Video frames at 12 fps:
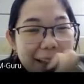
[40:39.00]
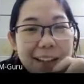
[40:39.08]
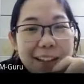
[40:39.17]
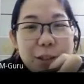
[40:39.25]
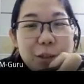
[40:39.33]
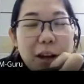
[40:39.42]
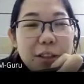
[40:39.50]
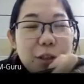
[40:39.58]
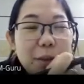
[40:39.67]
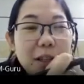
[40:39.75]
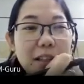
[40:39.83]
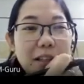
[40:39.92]
So I
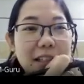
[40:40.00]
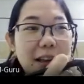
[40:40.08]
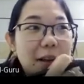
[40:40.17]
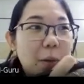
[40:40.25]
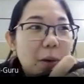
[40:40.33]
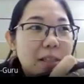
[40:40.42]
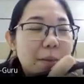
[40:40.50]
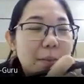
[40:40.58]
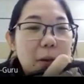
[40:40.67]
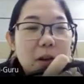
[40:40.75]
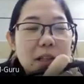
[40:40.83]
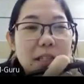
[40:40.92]
should make the question
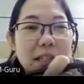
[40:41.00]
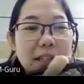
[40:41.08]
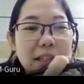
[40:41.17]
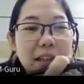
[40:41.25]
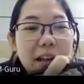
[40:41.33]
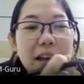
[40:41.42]
more easy.